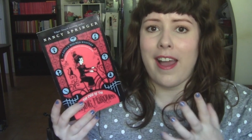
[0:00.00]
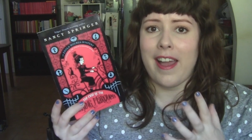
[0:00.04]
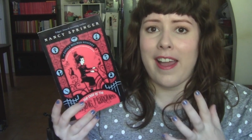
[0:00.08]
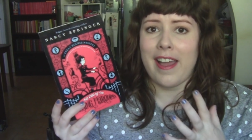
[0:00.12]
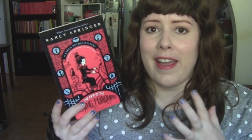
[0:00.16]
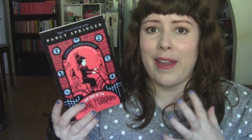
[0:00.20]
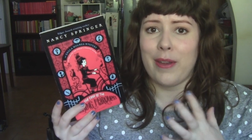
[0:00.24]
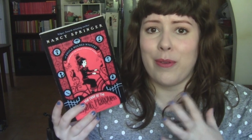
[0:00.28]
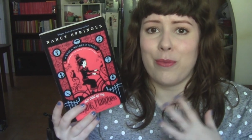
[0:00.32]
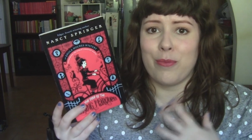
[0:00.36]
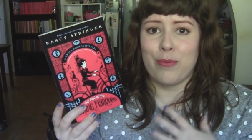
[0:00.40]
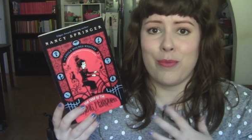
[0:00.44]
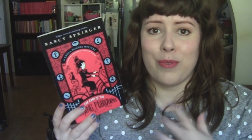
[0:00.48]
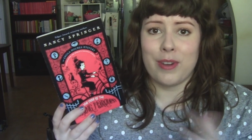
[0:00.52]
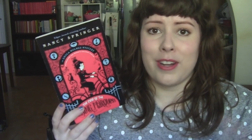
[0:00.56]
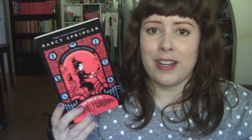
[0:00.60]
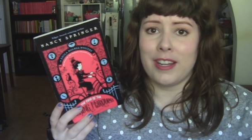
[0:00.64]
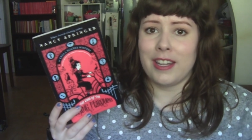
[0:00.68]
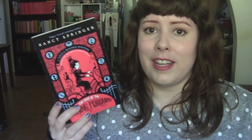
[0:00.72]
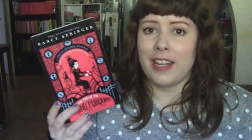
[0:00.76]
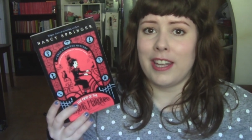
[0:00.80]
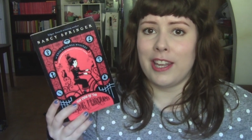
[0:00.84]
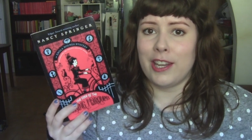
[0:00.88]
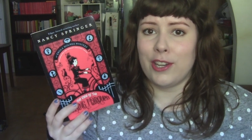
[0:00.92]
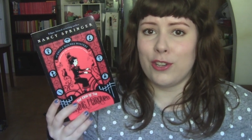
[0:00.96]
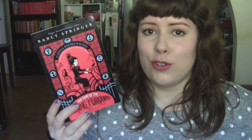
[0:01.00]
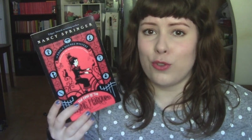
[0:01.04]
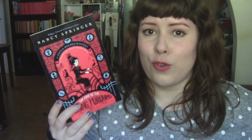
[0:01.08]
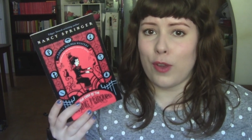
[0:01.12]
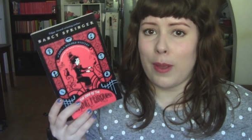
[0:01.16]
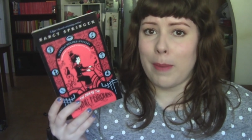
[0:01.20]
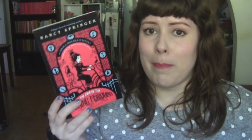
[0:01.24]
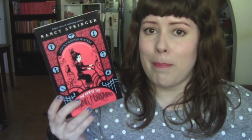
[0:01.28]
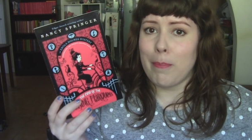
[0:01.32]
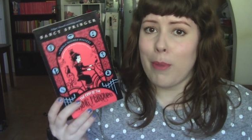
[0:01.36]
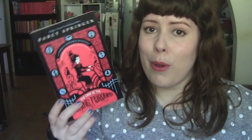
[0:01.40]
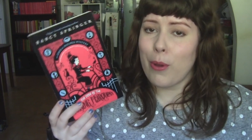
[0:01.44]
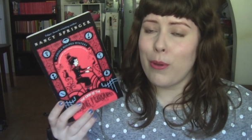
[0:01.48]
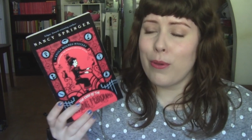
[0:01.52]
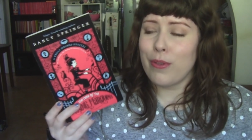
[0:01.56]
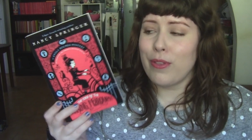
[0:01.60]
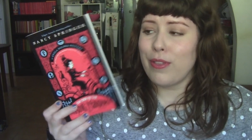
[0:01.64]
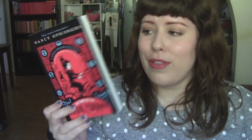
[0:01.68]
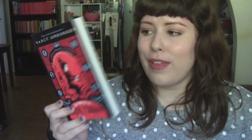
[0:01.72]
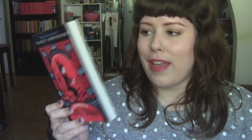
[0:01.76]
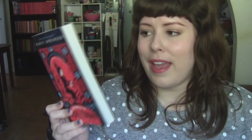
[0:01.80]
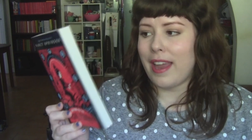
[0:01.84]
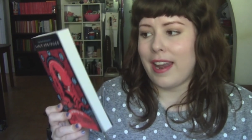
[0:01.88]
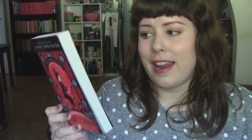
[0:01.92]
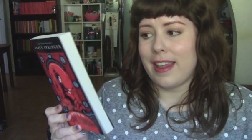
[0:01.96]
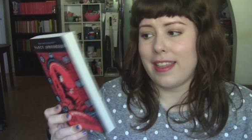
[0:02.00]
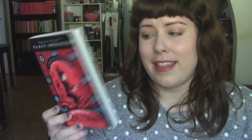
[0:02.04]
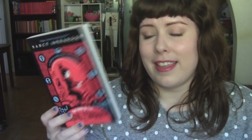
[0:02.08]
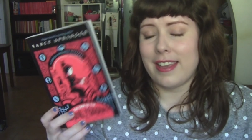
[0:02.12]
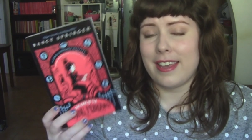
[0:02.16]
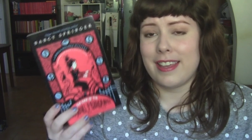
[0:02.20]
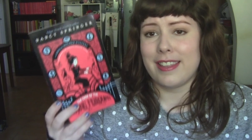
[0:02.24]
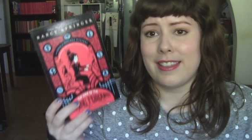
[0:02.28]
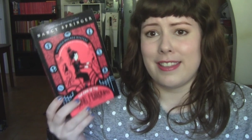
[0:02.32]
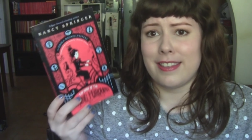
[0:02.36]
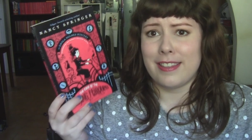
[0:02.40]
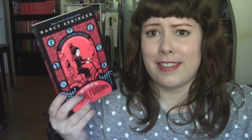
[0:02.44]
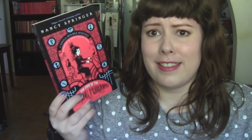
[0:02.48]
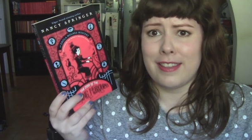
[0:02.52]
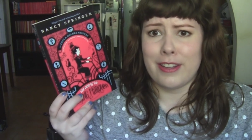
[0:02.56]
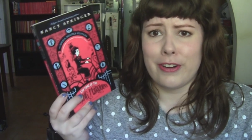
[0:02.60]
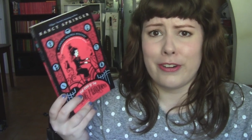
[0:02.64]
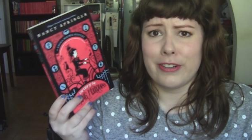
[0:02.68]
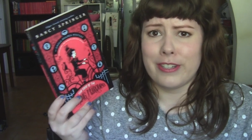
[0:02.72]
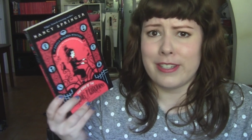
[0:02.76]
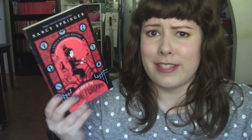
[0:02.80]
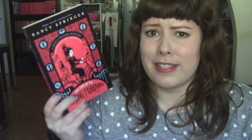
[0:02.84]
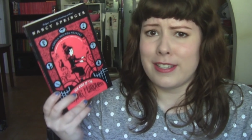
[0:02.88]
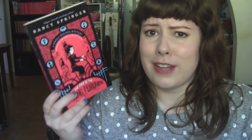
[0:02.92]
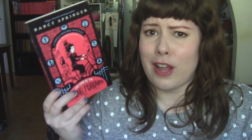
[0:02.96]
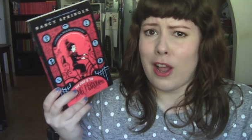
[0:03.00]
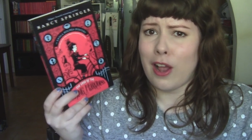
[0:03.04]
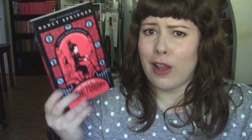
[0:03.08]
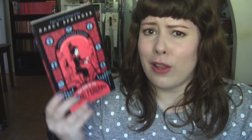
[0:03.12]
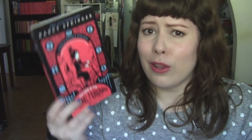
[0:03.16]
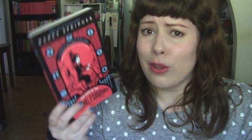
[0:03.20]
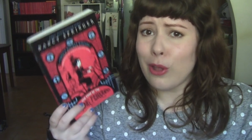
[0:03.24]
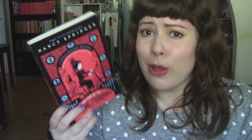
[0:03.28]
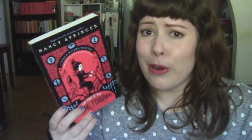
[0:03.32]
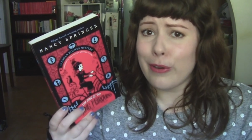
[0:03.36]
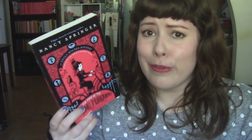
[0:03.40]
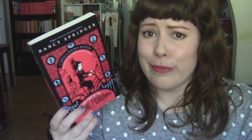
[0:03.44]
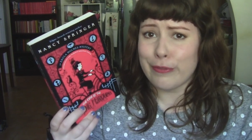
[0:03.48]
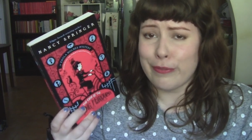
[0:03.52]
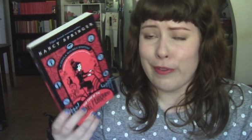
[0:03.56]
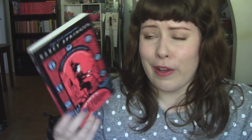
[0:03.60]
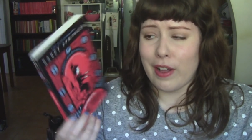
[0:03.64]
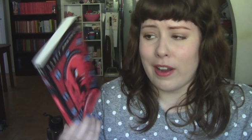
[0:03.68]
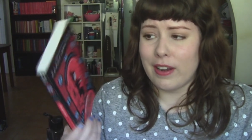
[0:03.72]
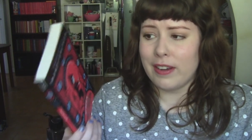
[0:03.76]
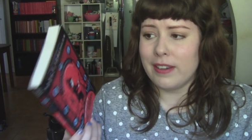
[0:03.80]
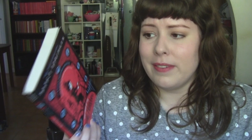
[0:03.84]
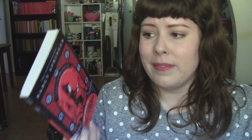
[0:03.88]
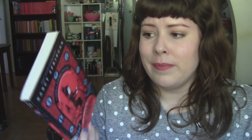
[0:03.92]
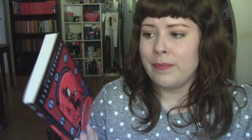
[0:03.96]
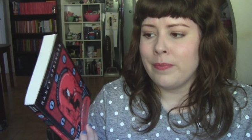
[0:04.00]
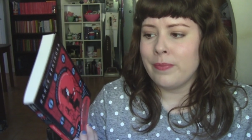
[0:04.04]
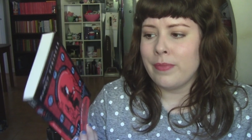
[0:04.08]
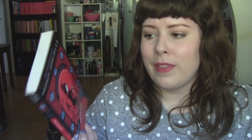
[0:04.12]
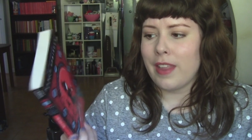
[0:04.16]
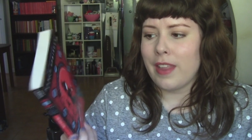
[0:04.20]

I really enjoy both, and I think that they're just a lot of fun,